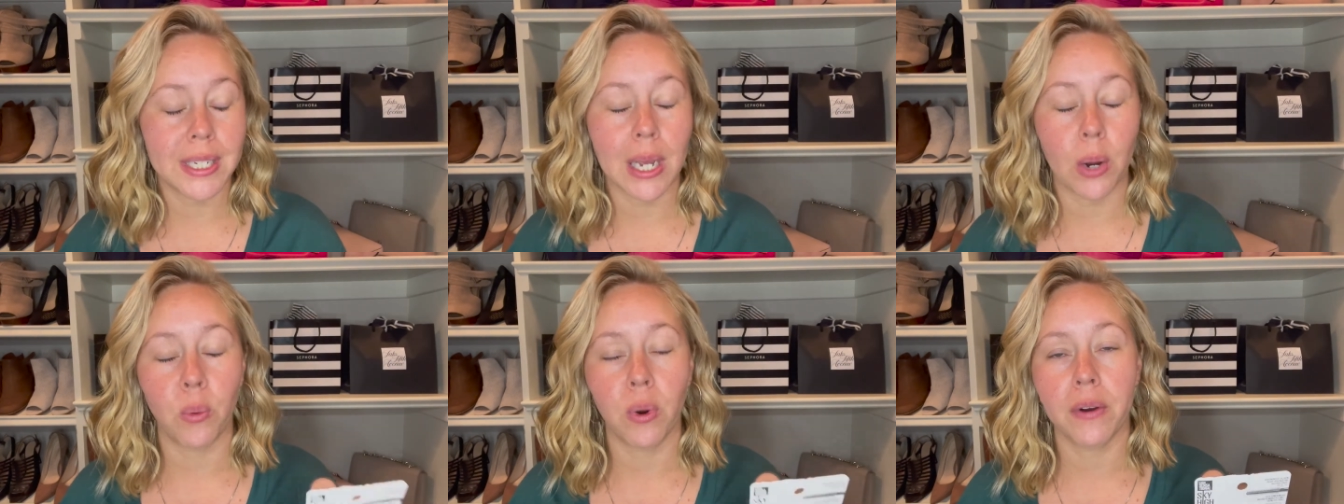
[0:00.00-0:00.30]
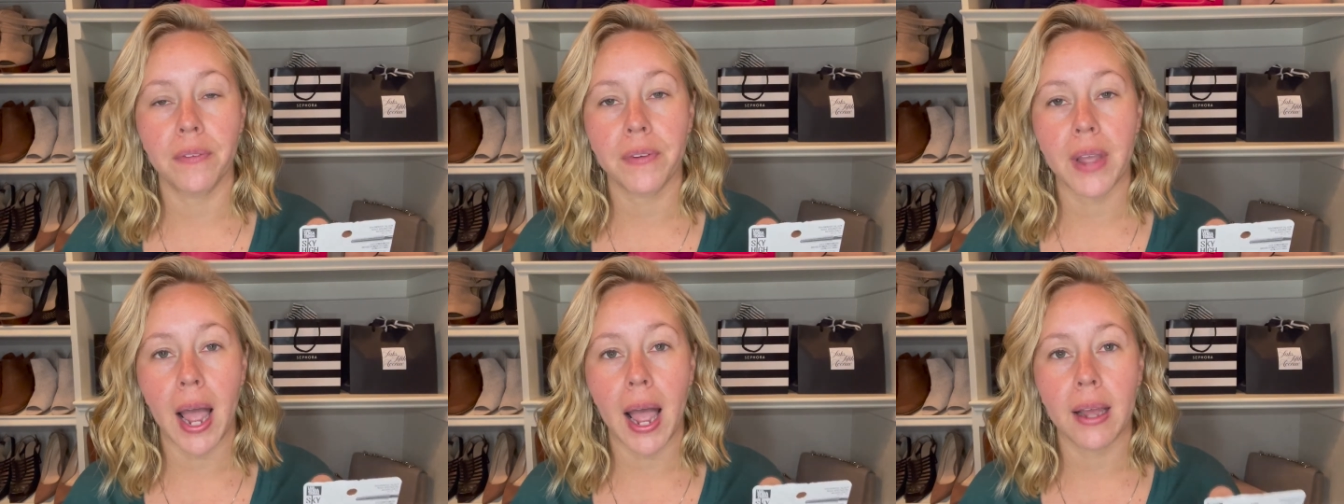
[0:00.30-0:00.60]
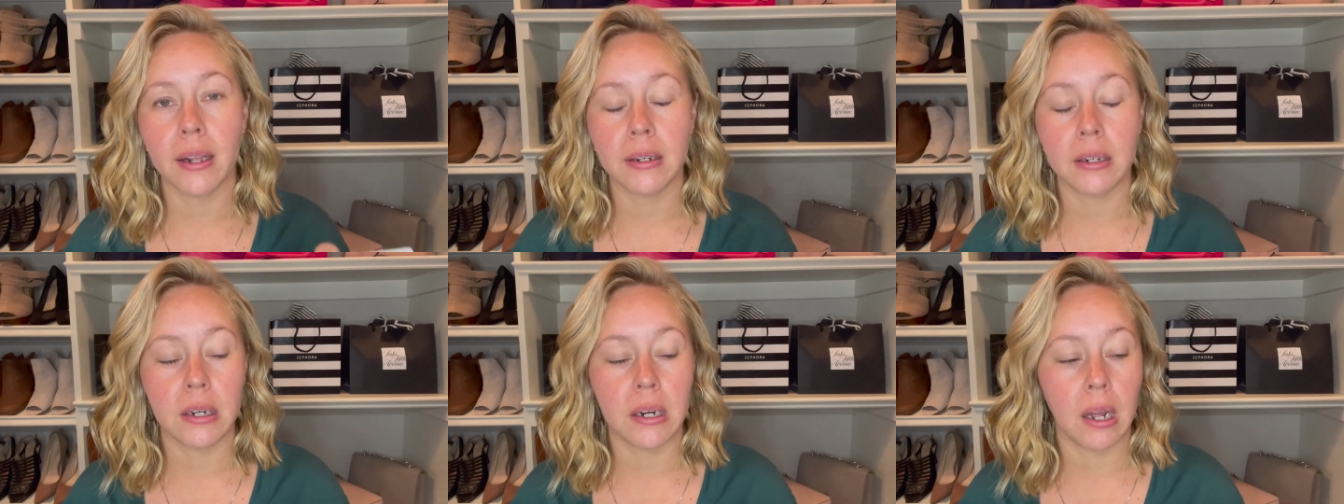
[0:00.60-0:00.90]
I would have
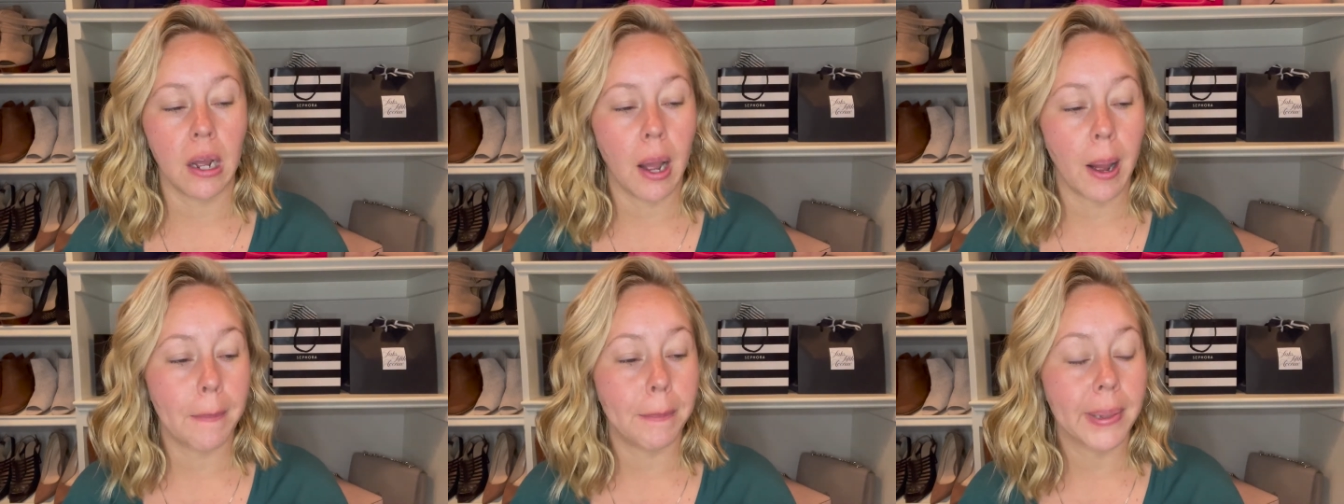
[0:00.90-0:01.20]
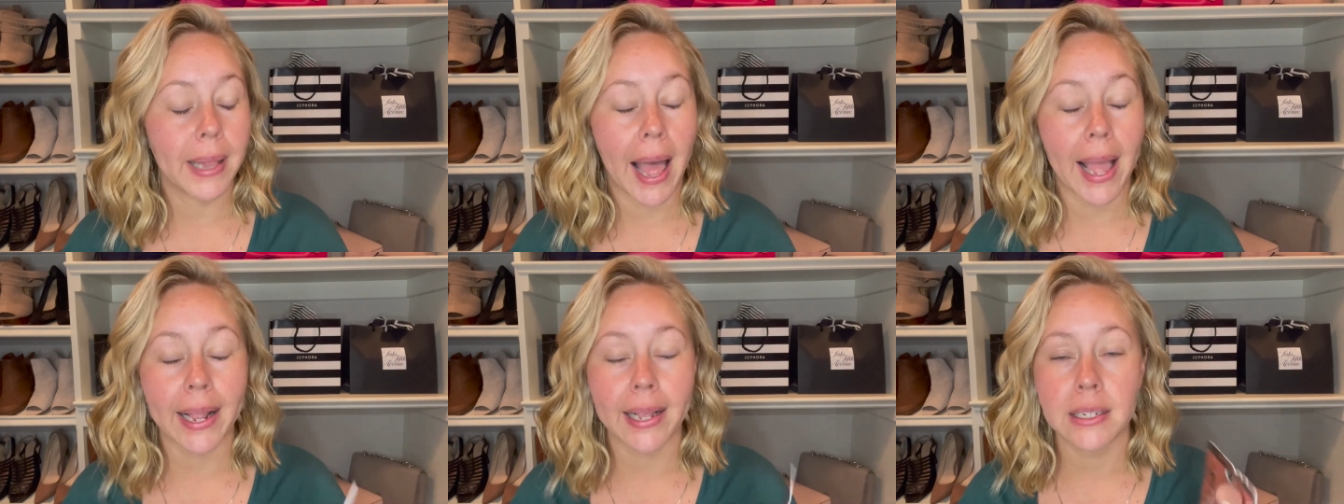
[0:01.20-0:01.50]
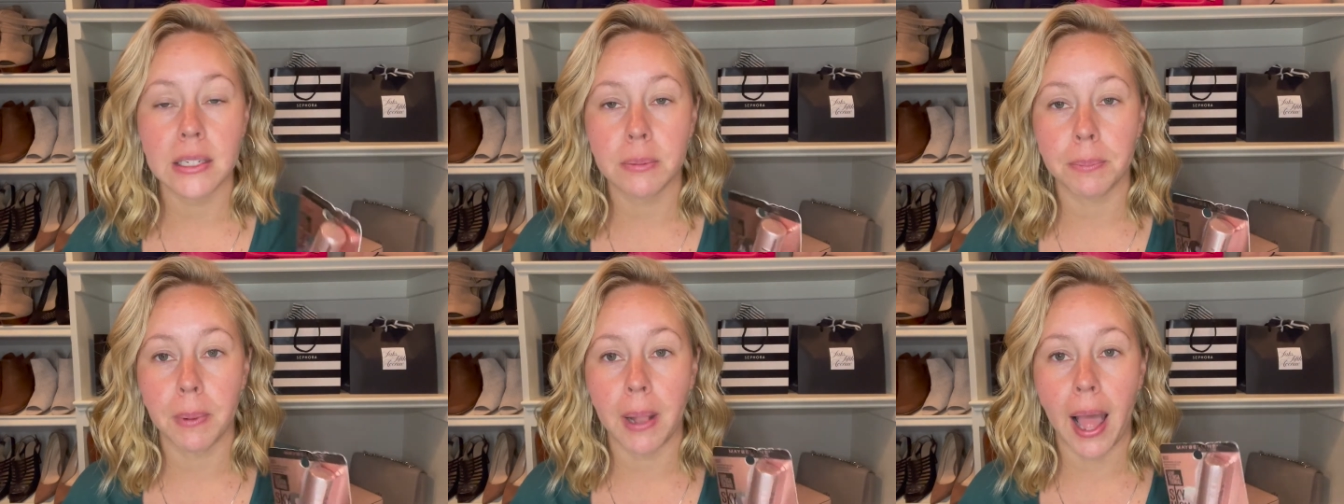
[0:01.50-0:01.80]
gotten
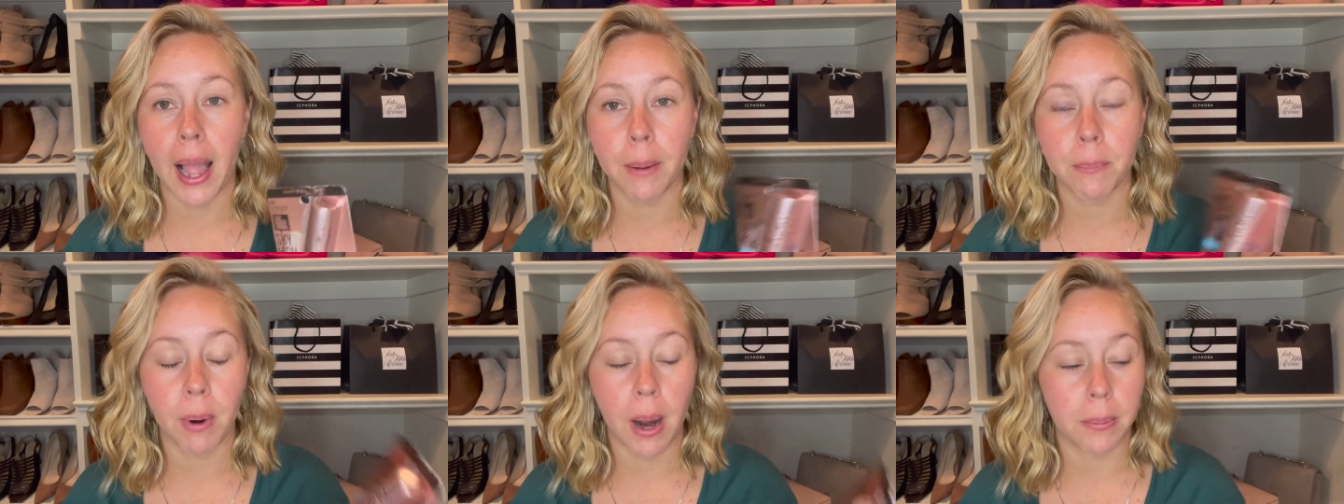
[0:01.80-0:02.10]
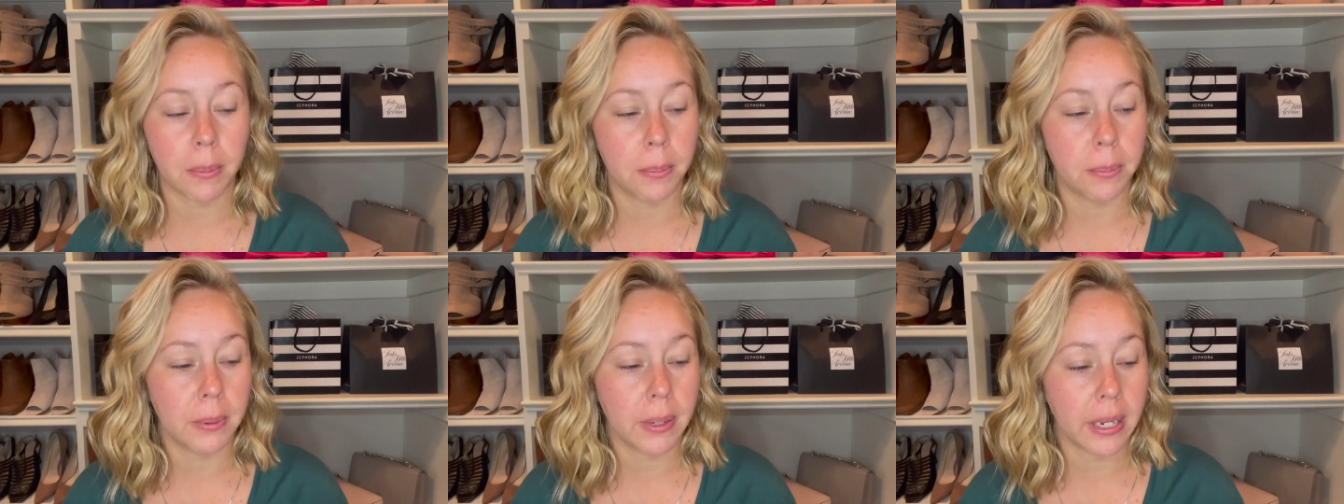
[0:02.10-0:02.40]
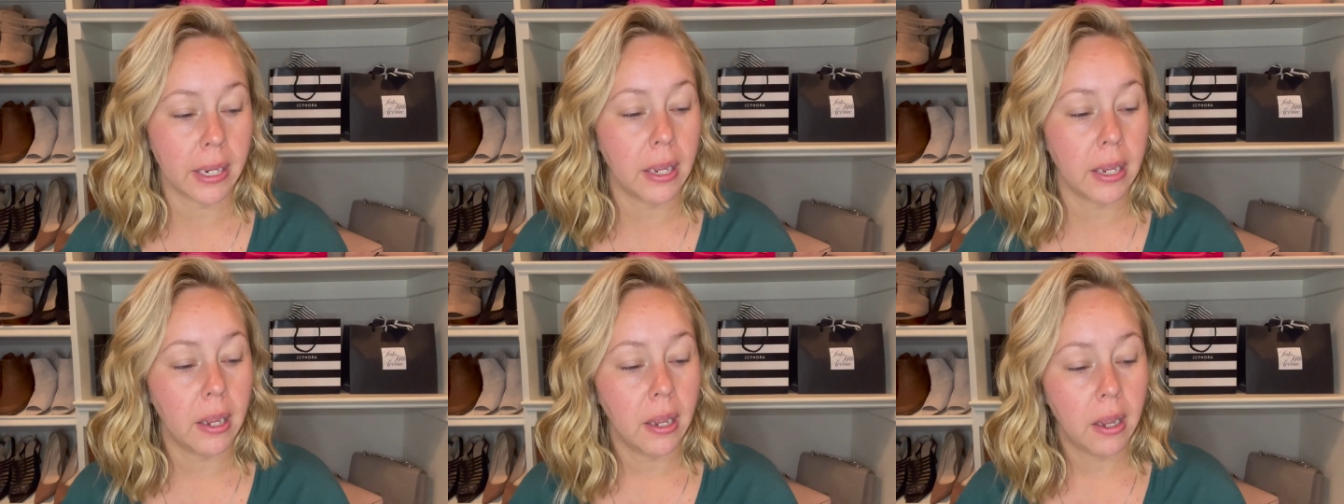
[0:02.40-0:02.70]
blackest black probably,